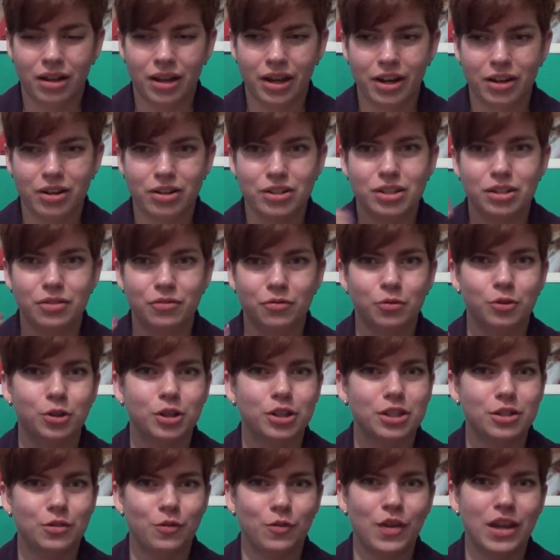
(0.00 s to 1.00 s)
Harrison
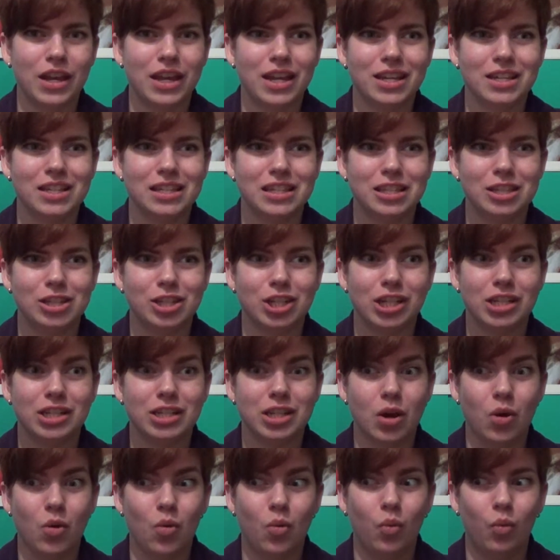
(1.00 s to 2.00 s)
Ford's face
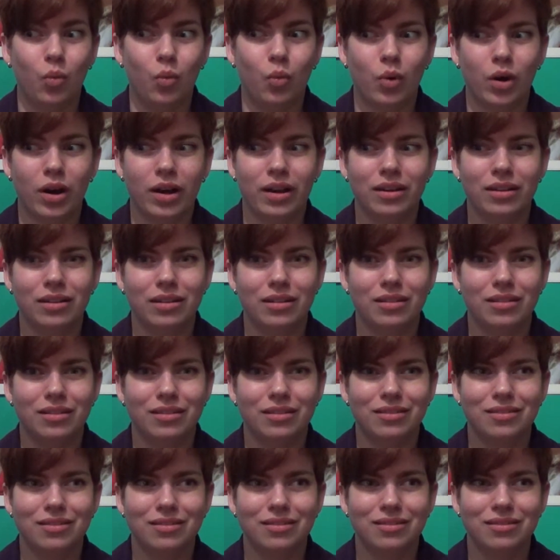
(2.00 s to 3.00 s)
just what
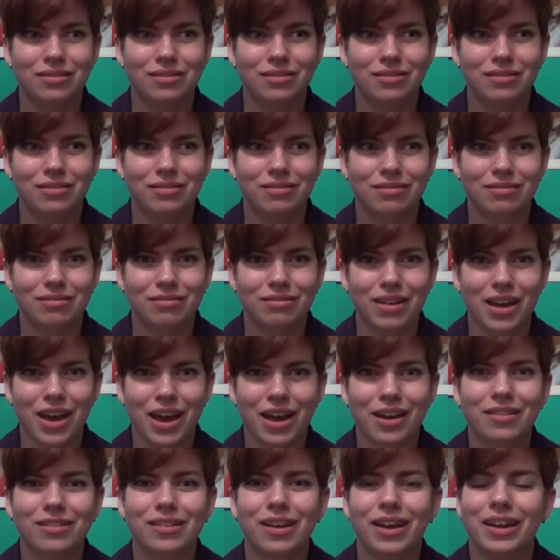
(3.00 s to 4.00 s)

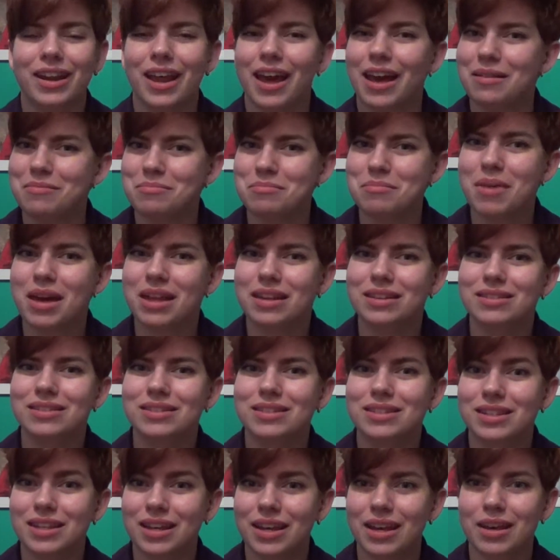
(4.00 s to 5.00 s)
Adeline had meant
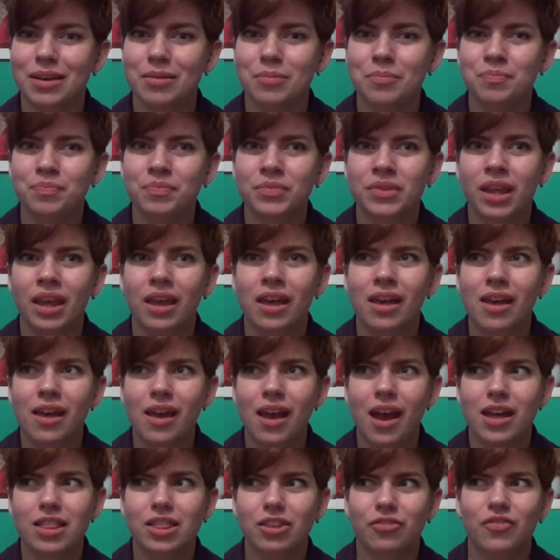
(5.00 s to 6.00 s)
to him,
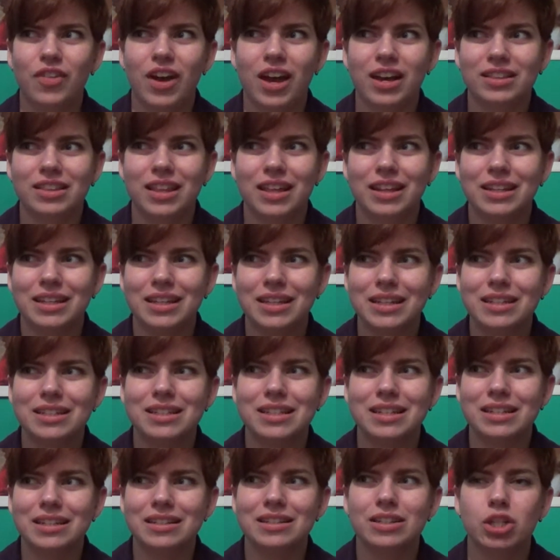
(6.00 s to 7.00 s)
and the fact that he
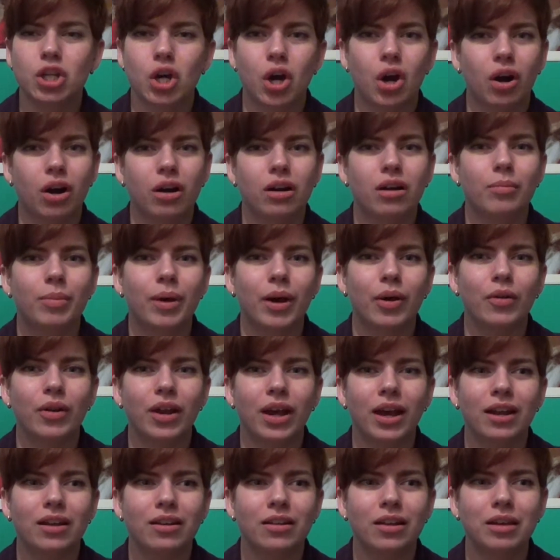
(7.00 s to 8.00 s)
didn't talk about
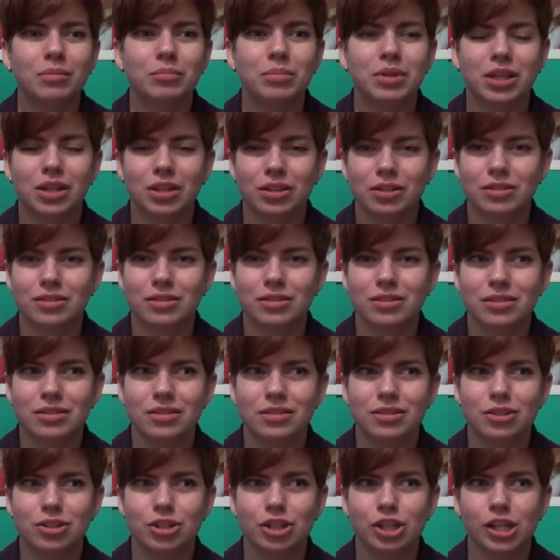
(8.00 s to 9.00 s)
Adeline because
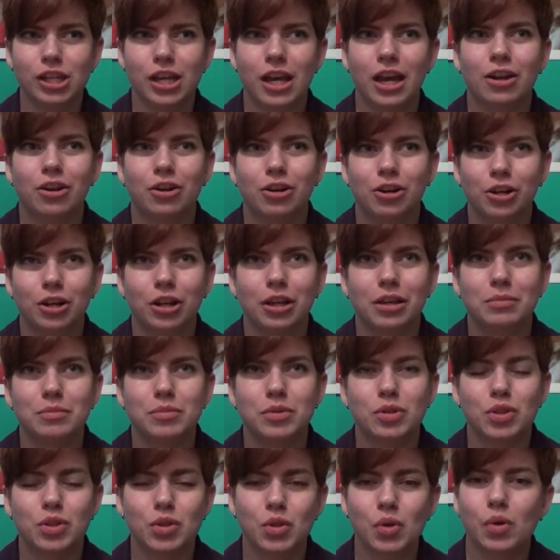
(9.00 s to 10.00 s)
she had hurt him
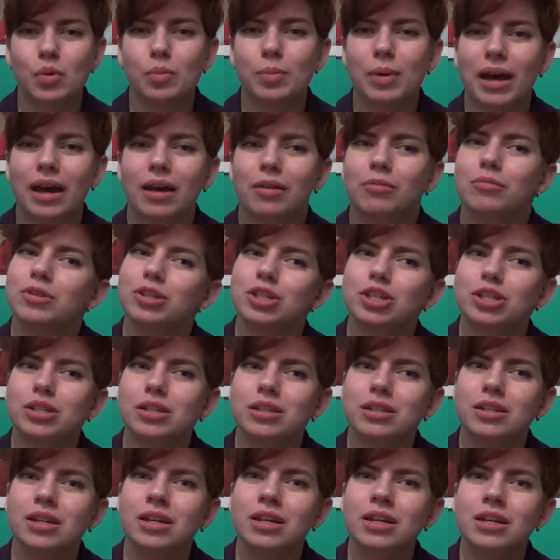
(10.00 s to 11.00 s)
so bad when
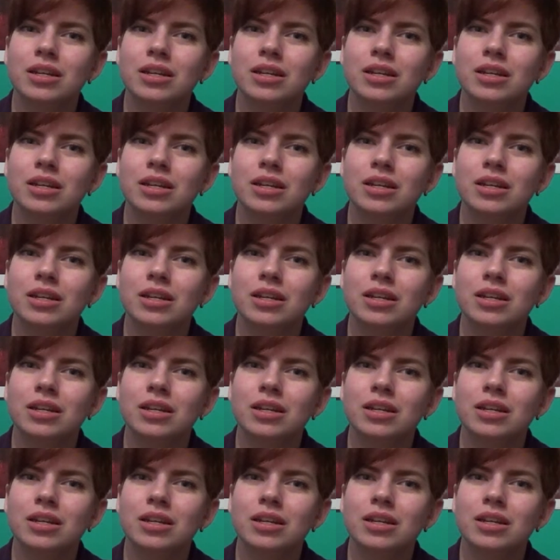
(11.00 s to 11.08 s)
she